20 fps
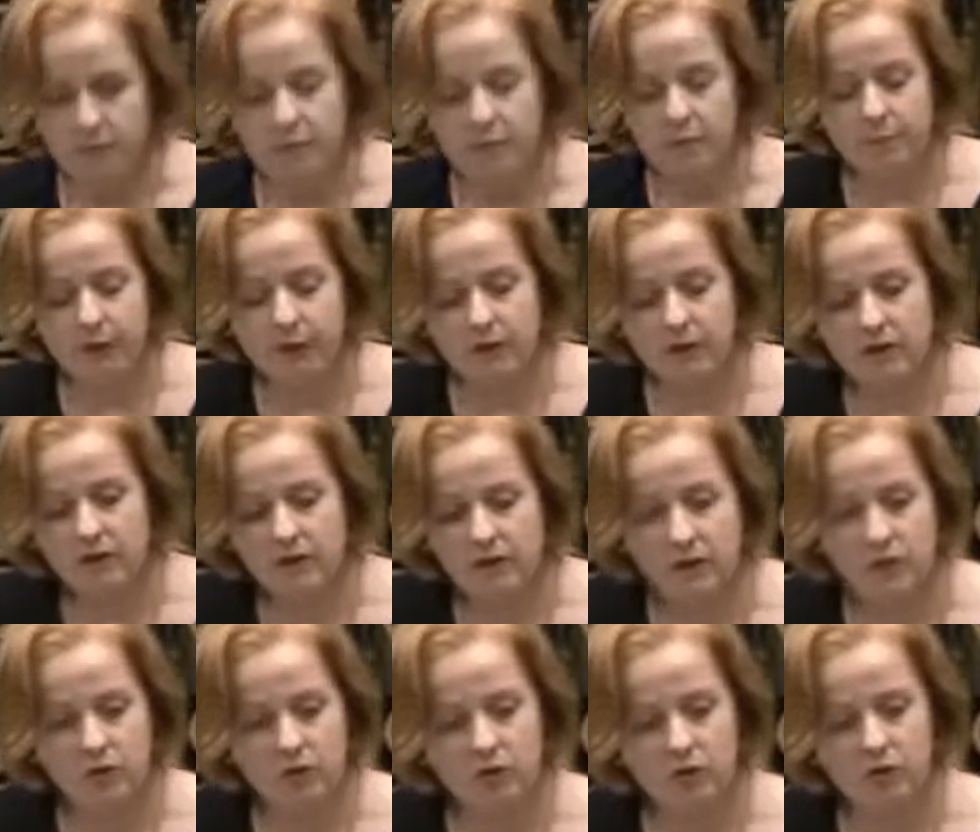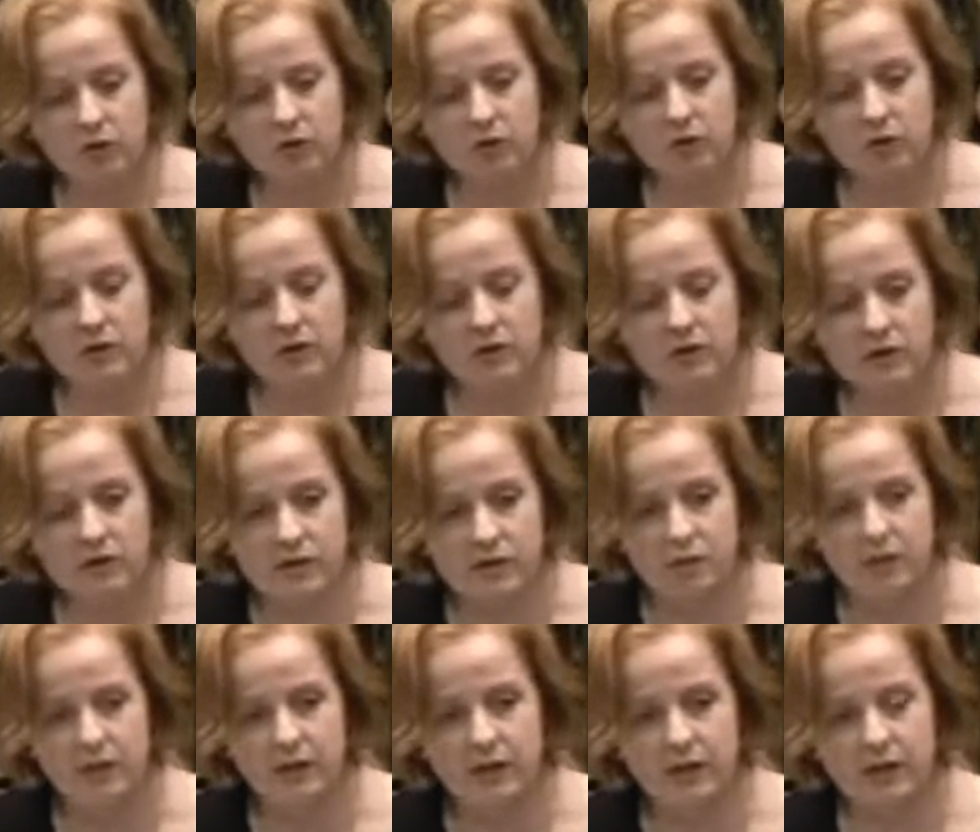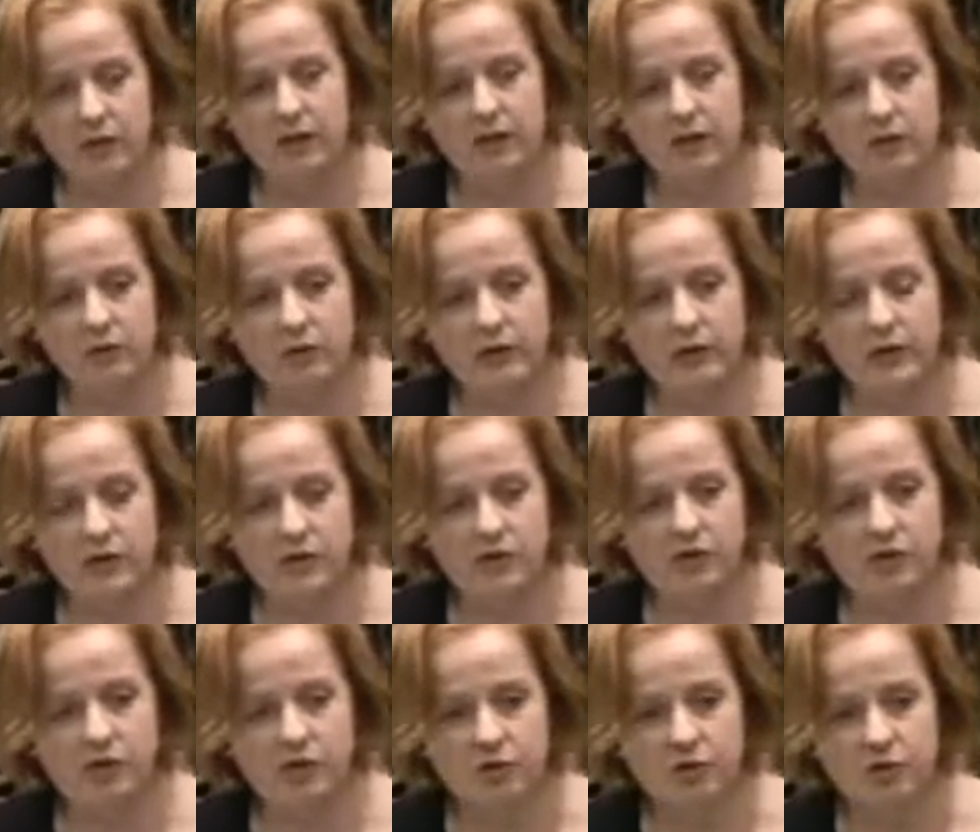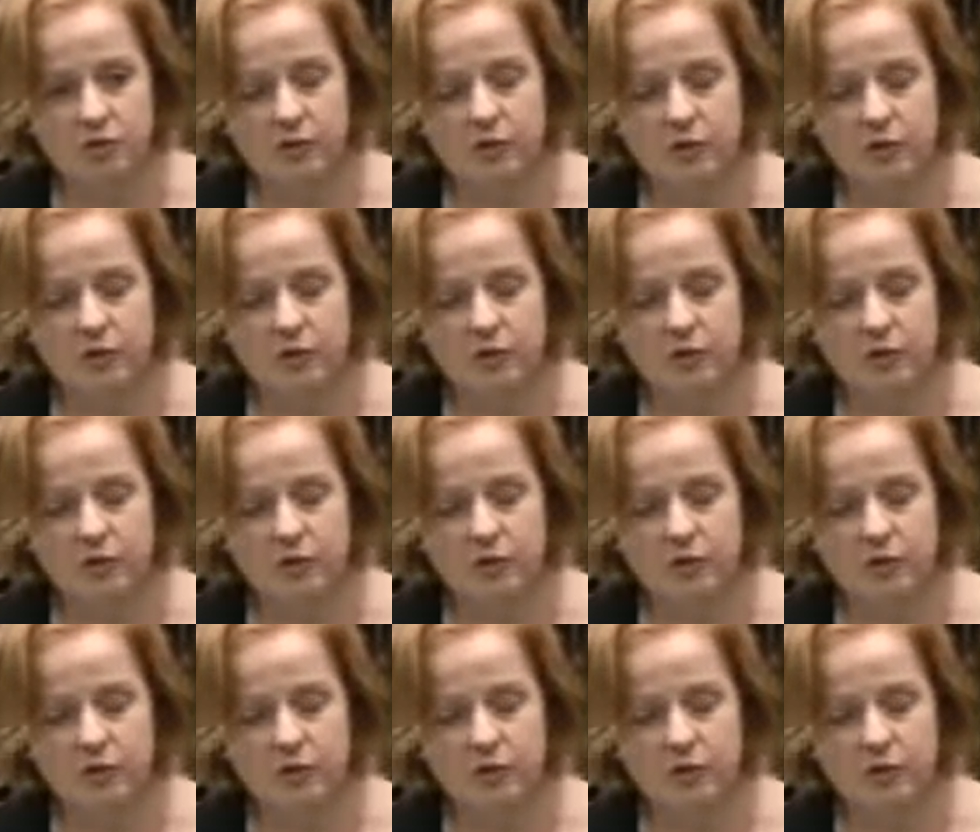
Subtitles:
Apparently, according to some in the Iona Institute,